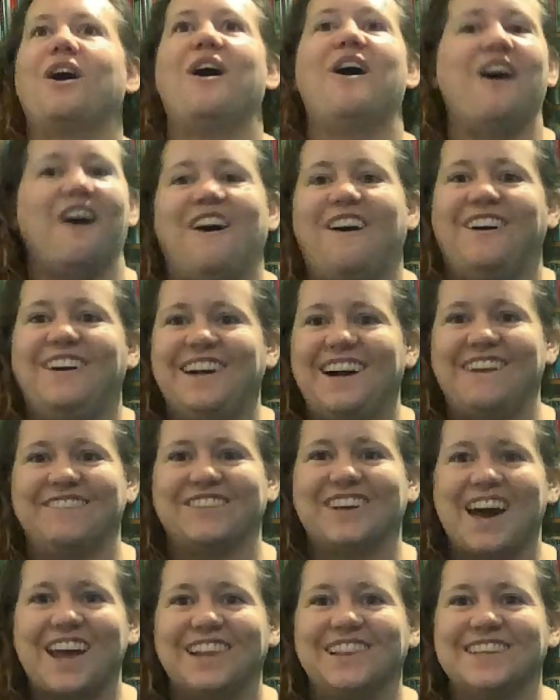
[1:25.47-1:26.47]
oh, I've
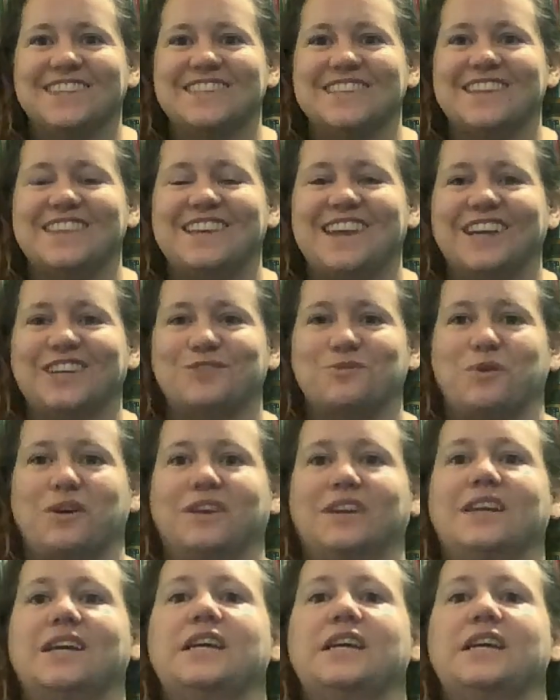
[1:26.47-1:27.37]
got to listen to the next one.